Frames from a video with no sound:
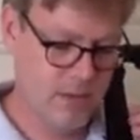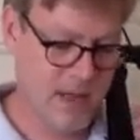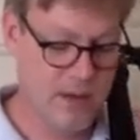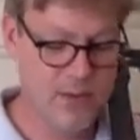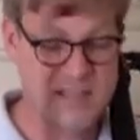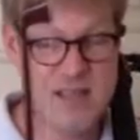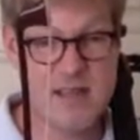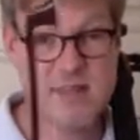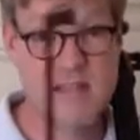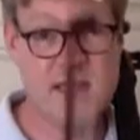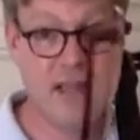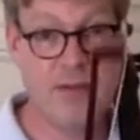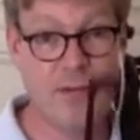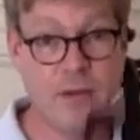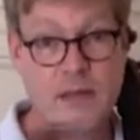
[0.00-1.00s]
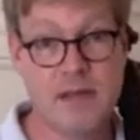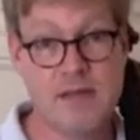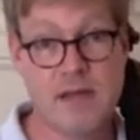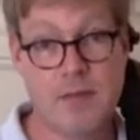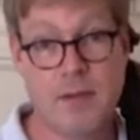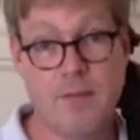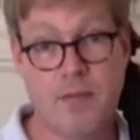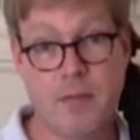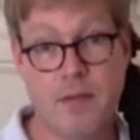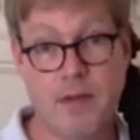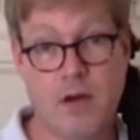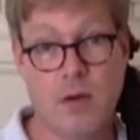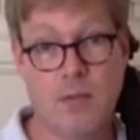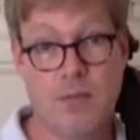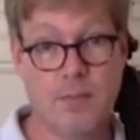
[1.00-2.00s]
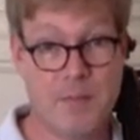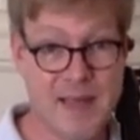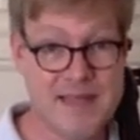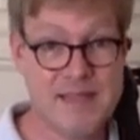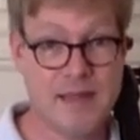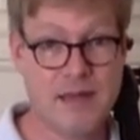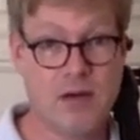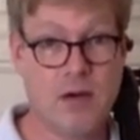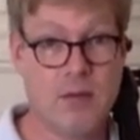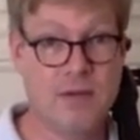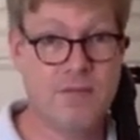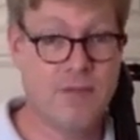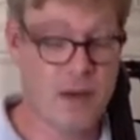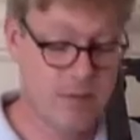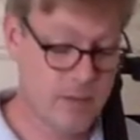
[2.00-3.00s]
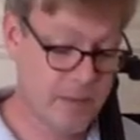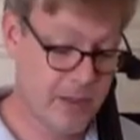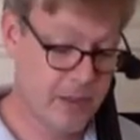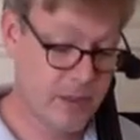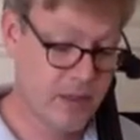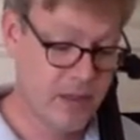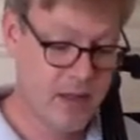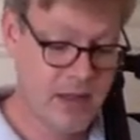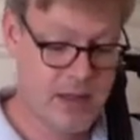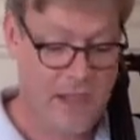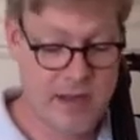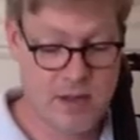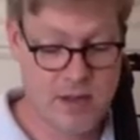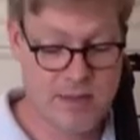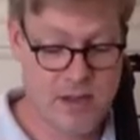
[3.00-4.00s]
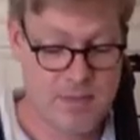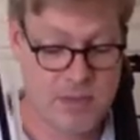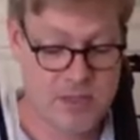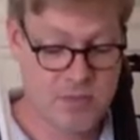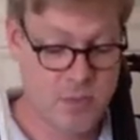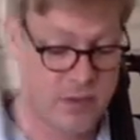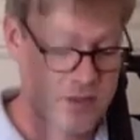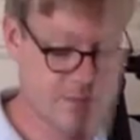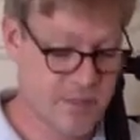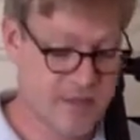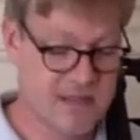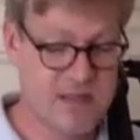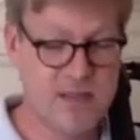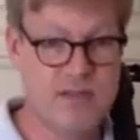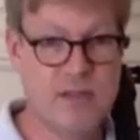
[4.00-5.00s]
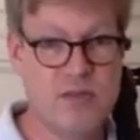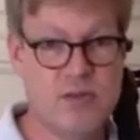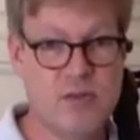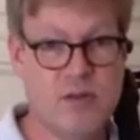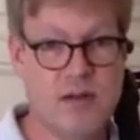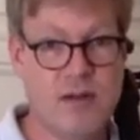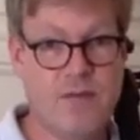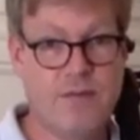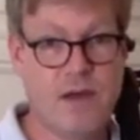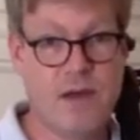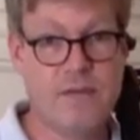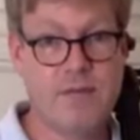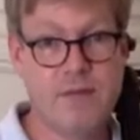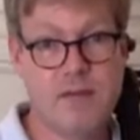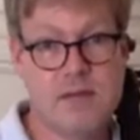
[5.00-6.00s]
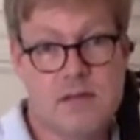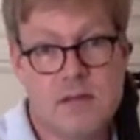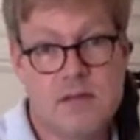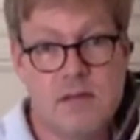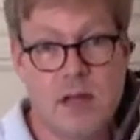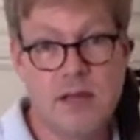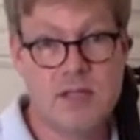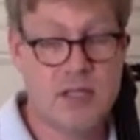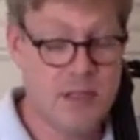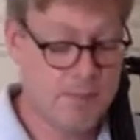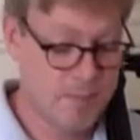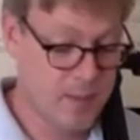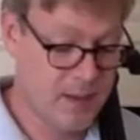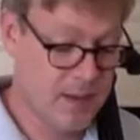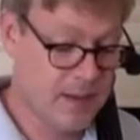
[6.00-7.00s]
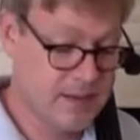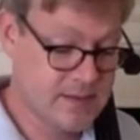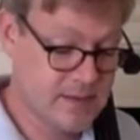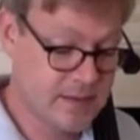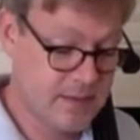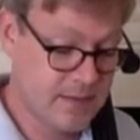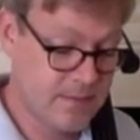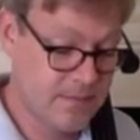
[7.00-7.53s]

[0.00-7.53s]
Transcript: I would say it's definitely a step up from the basic carbon fiber bow, and not that much more expensive. So $295 is not cheap, but it's